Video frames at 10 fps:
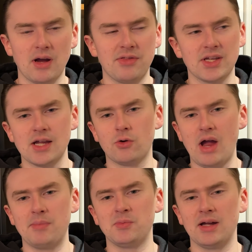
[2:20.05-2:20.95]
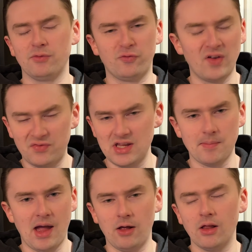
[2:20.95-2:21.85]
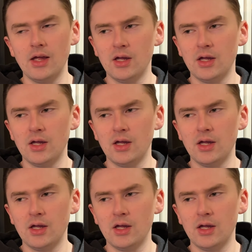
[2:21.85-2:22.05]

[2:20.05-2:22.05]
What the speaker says: I think I grabbed my 50 ml